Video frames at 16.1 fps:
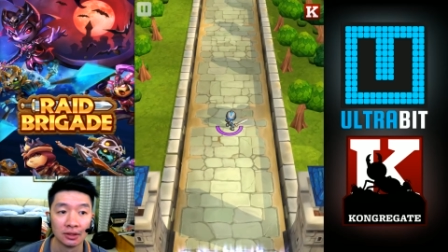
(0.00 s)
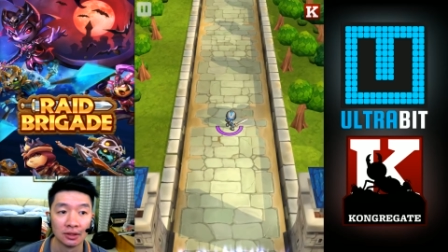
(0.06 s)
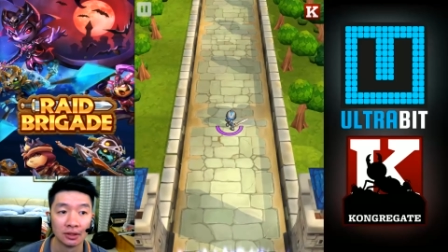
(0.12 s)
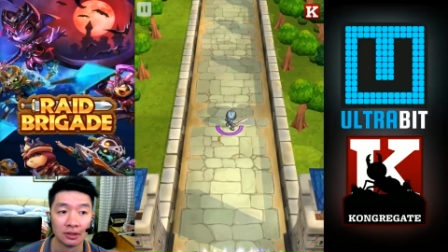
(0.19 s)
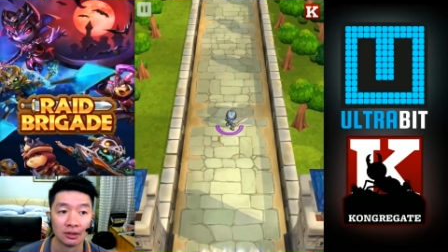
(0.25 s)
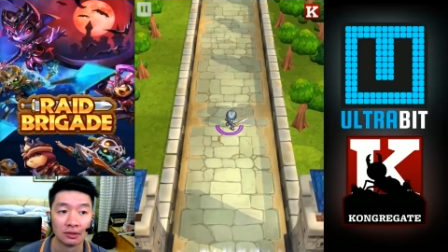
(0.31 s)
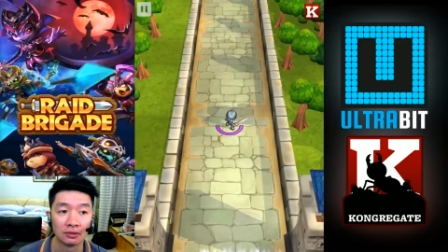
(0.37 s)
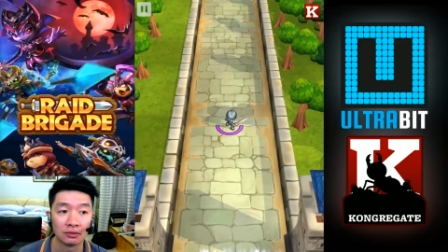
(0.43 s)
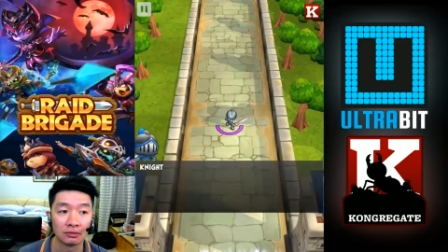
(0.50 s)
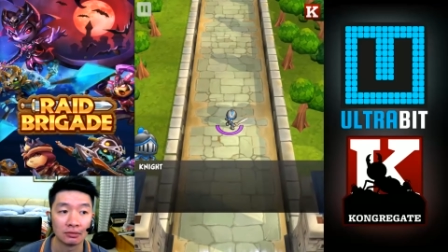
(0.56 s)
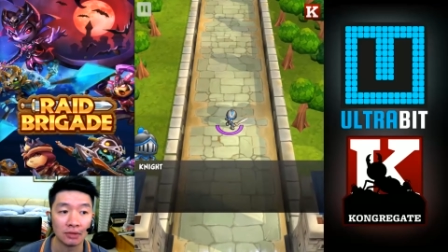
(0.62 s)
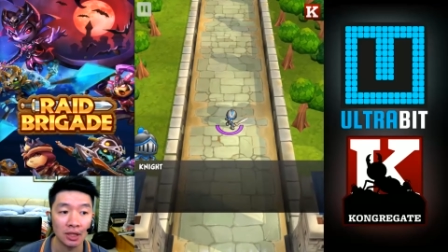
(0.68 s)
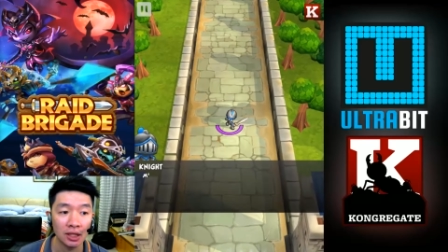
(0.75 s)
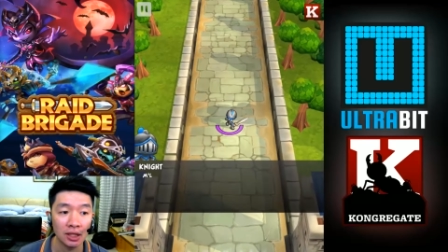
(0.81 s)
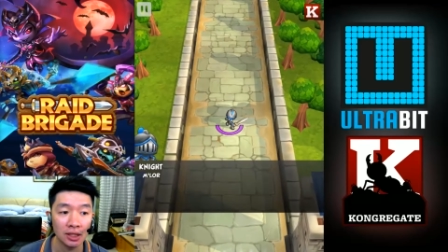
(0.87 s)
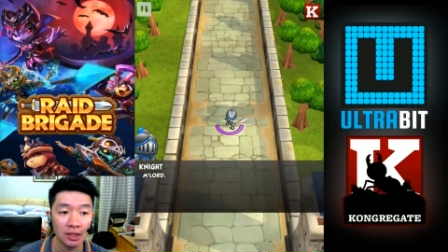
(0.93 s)

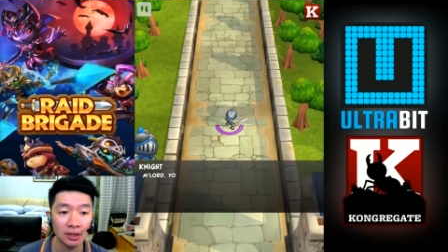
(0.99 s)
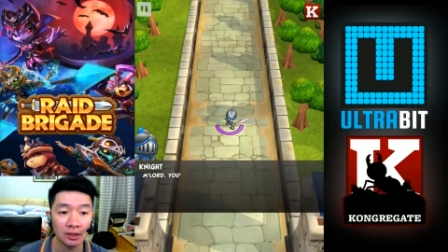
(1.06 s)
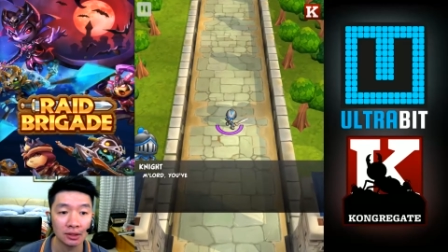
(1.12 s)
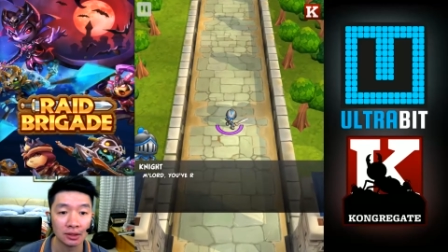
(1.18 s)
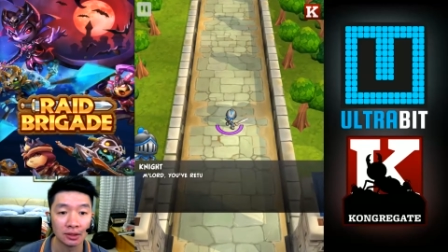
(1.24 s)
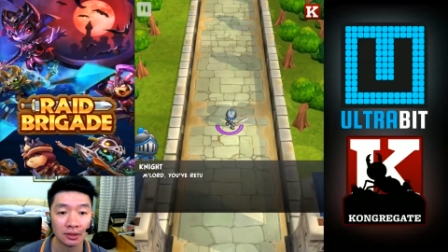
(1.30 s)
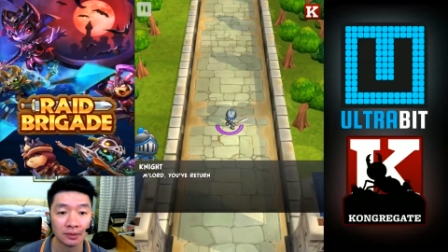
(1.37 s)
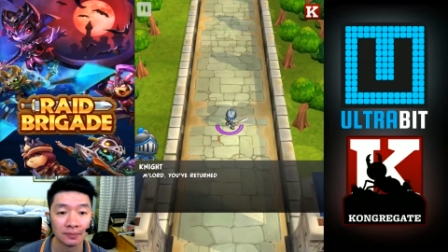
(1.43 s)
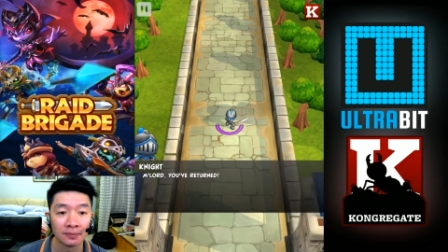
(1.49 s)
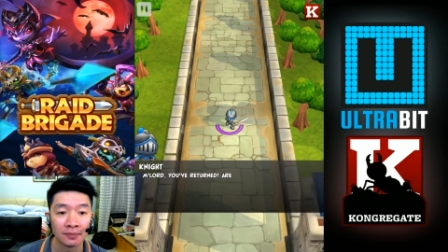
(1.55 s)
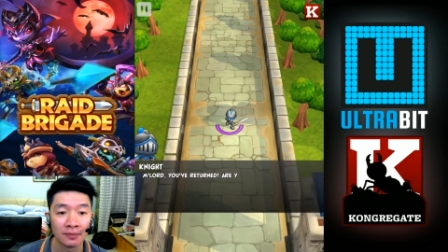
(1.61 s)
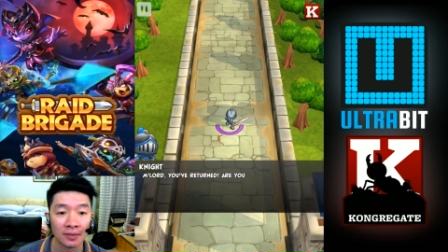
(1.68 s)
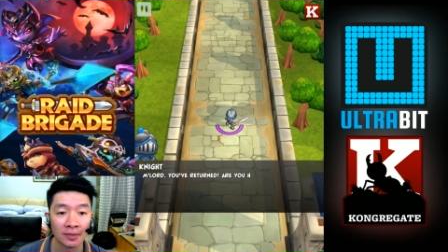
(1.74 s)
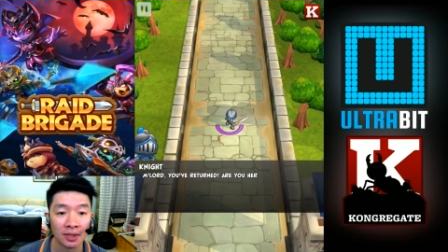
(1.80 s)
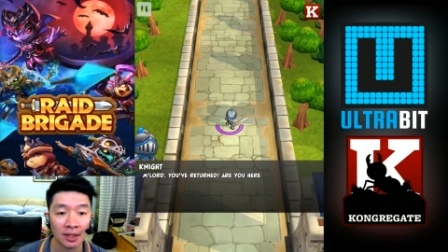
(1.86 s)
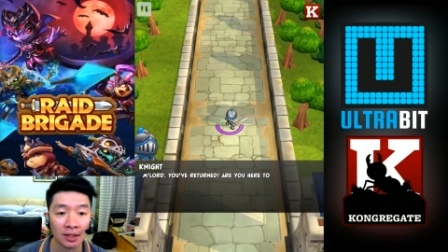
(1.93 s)
Alright.
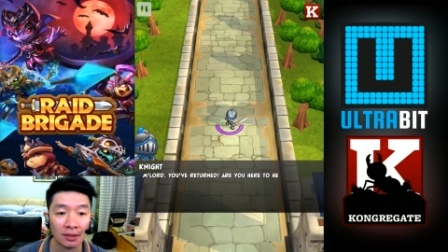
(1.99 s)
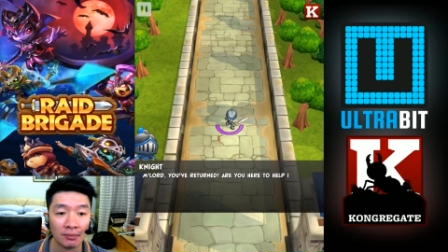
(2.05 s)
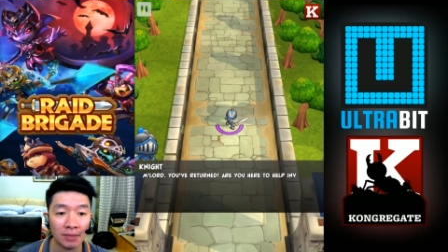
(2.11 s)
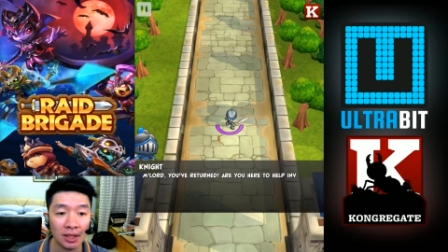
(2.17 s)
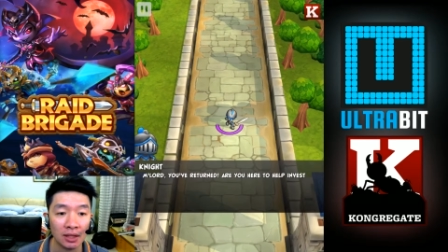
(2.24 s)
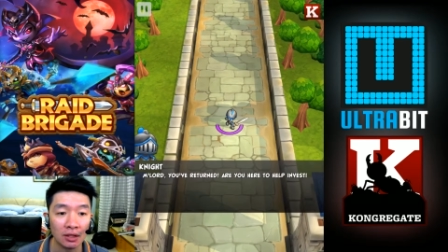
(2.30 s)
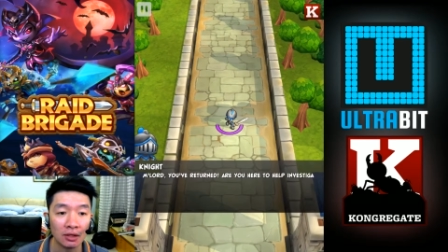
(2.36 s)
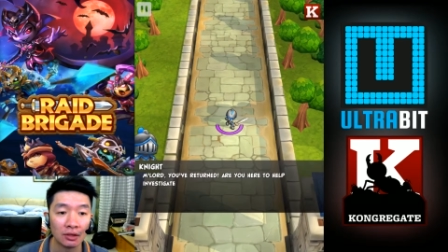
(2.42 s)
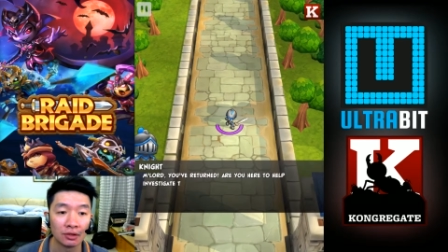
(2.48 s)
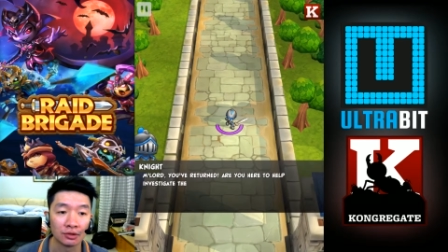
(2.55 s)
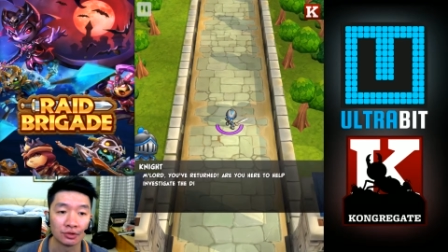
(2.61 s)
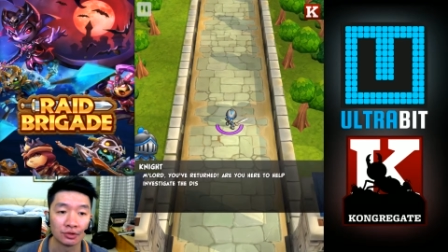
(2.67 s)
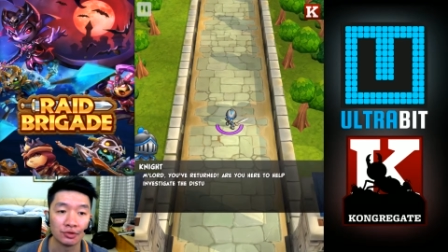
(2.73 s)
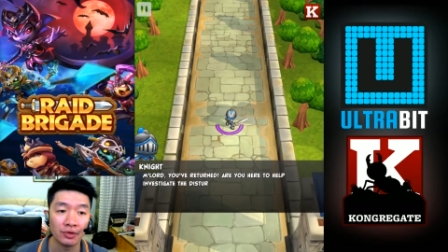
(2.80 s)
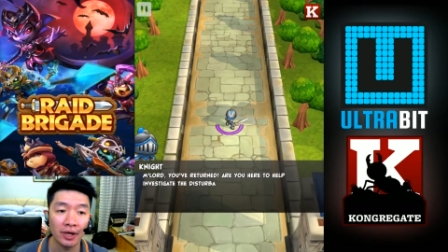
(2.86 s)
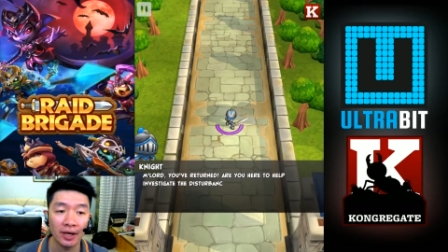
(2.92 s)
My
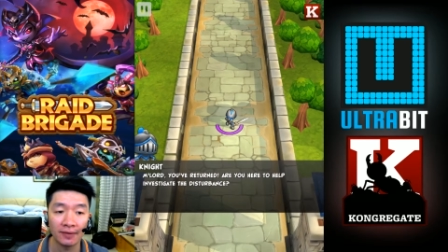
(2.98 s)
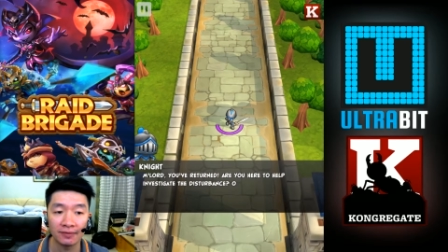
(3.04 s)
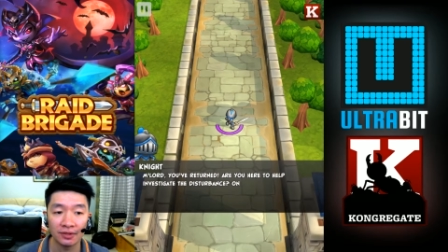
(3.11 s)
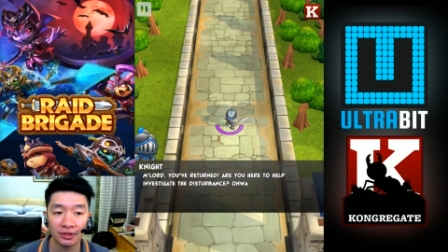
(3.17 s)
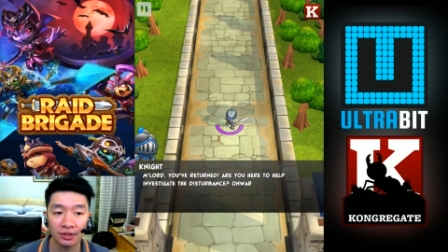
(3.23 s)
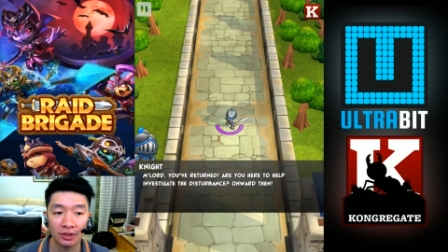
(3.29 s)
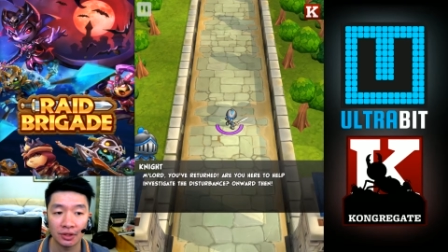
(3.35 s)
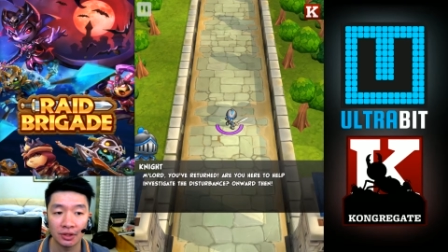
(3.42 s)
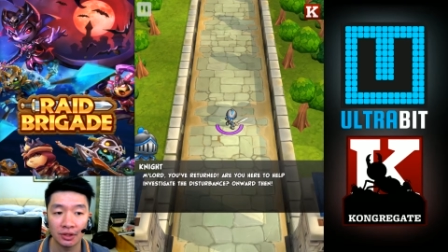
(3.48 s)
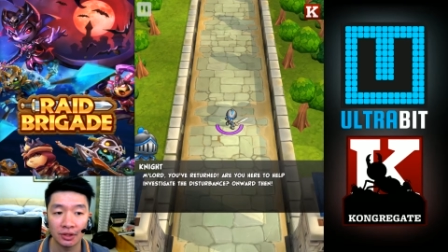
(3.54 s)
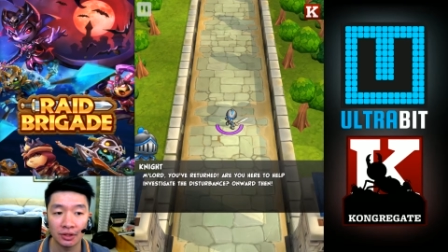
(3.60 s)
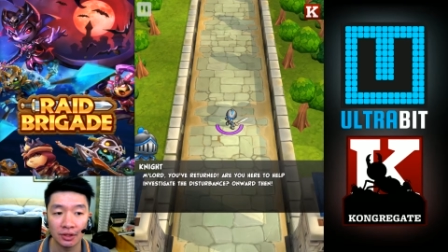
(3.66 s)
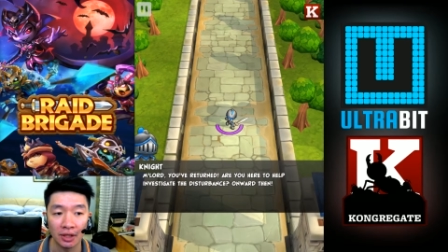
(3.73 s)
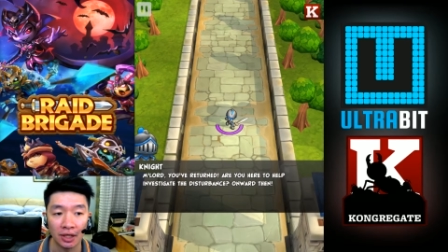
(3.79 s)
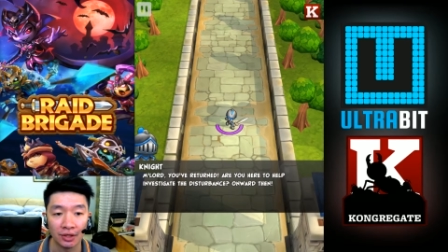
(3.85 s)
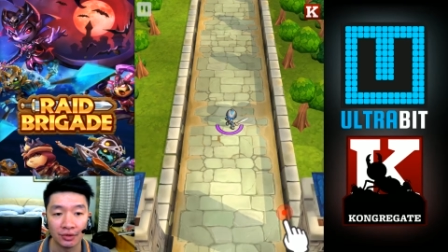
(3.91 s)
lord, you have
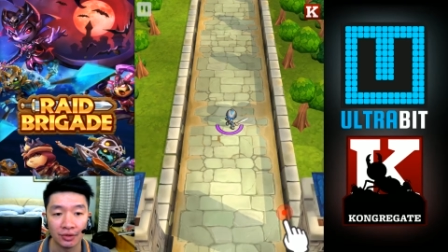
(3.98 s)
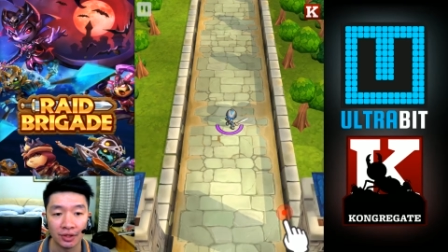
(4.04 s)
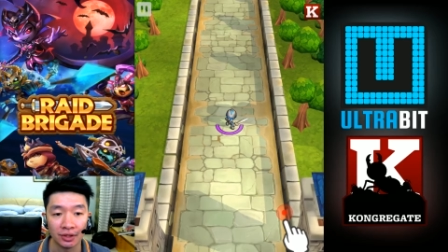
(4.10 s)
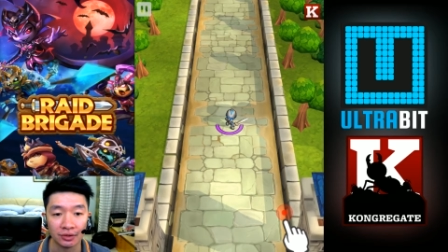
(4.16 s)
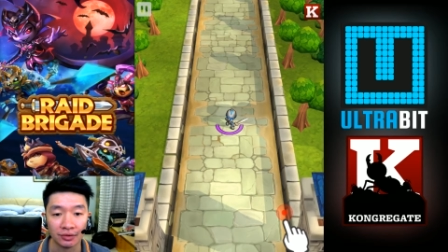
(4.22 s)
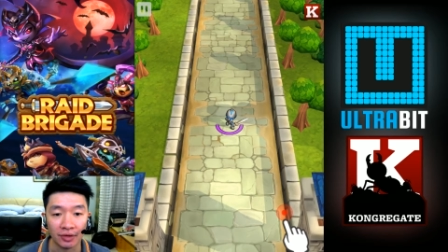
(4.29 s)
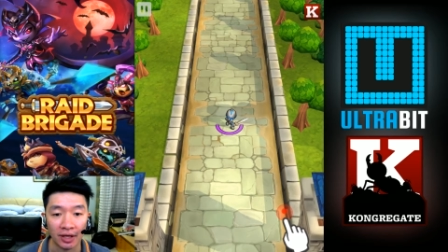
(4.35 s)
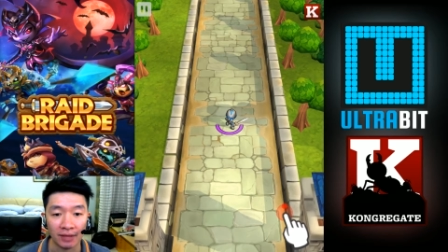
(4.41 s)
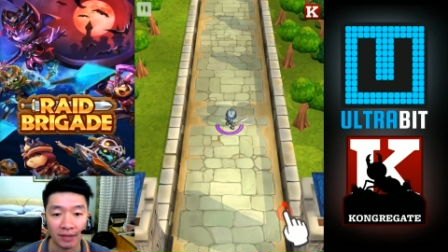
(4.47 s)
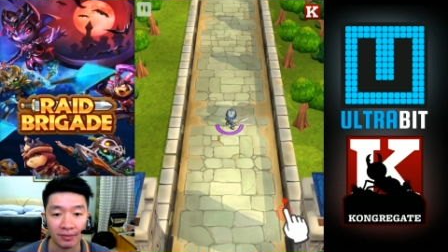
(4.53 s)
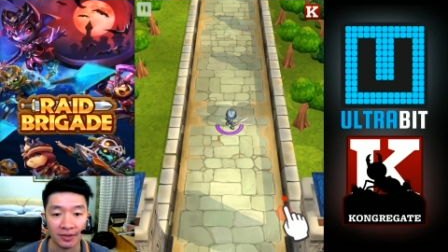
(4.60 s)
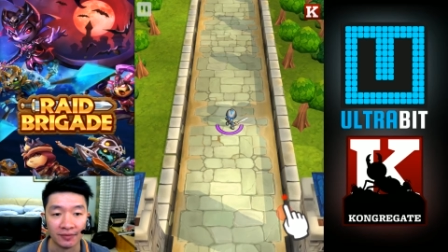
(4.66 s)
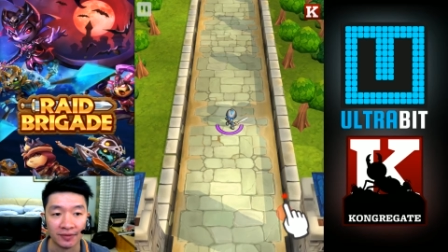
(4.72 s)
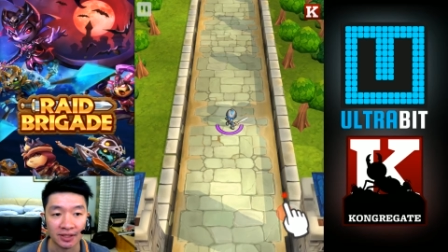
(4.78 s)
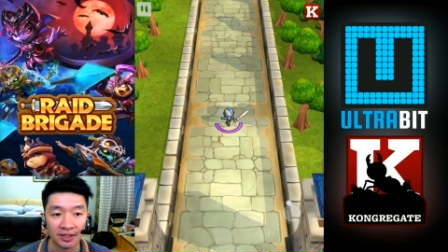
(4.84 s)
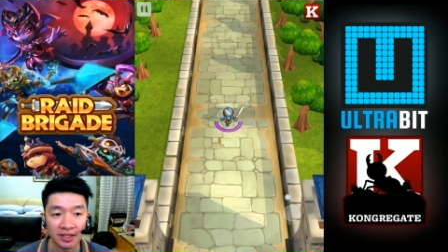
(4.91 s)
returned. Are you here to help
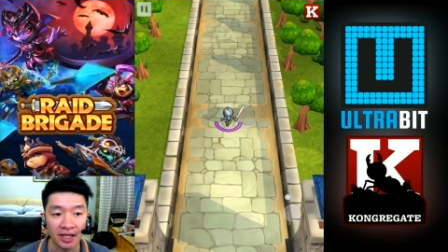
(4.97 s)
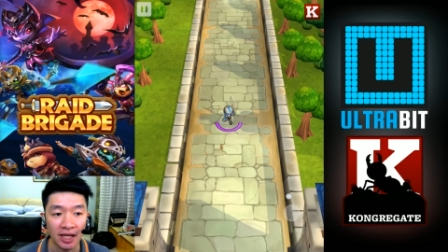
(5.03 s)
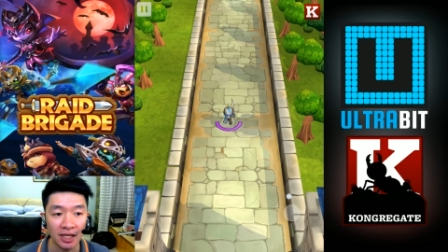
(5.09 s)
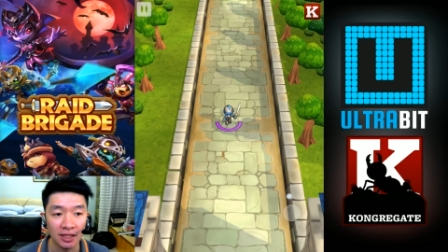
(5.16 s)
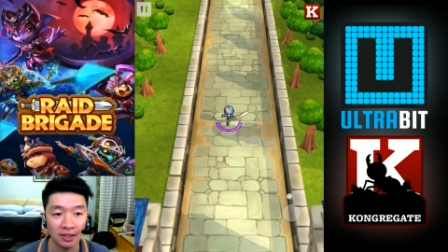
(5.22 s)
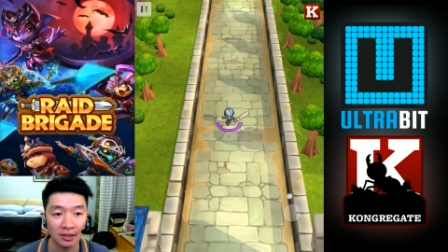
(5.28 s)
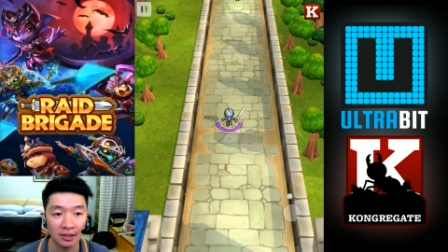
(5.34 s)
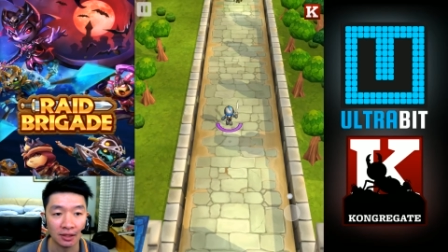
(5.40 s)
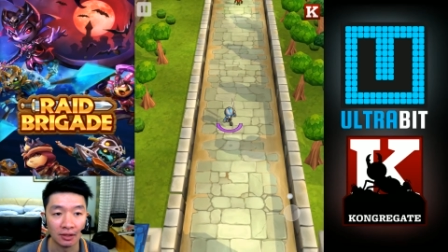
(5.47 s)
investigate?